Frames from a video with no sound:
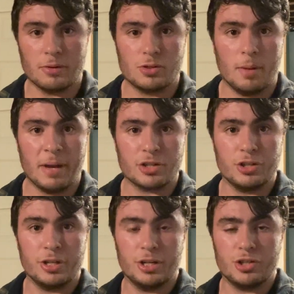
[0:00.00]
So I'm
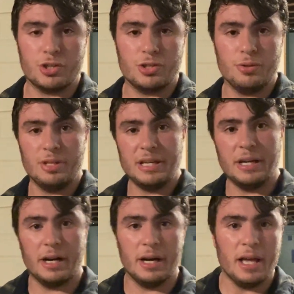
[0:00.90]
actually going to just do
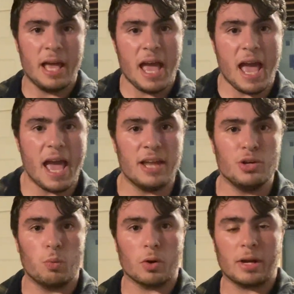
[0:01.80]
the
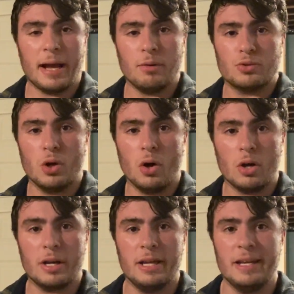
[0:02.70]
end workout
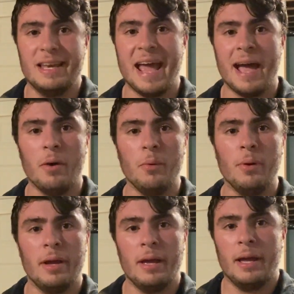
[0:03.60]
talk now
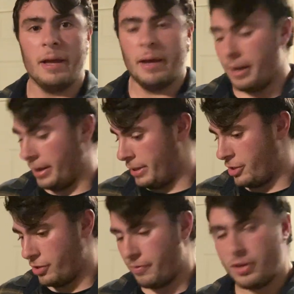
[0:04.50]
and
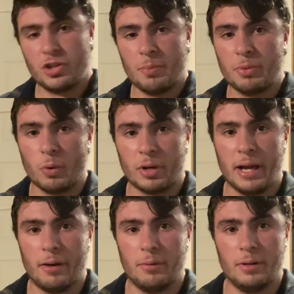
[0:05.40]
just finish up the
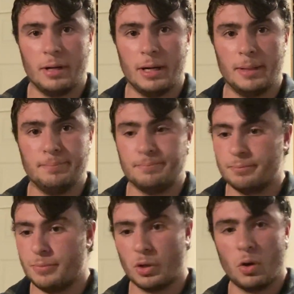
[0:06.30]
workout.
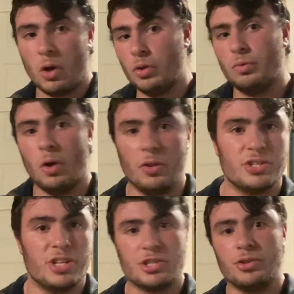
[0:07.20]
They're all the
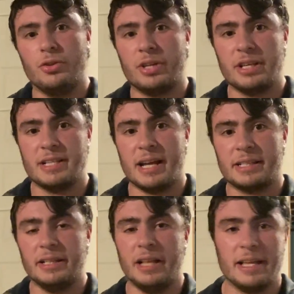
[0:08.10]
sets will look
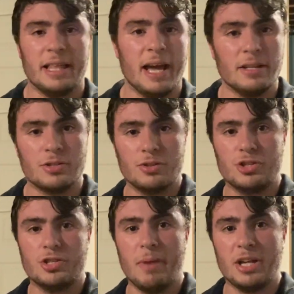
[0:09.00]
exactly like that. So
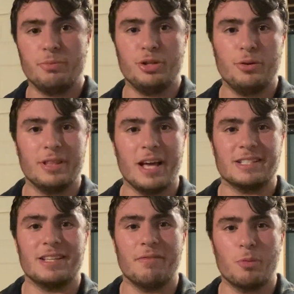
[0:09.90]
just imagine me doing
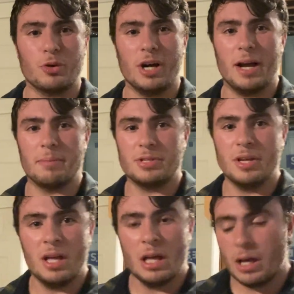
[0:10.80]
that 7 more times.
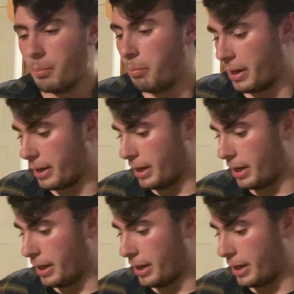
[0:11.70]
But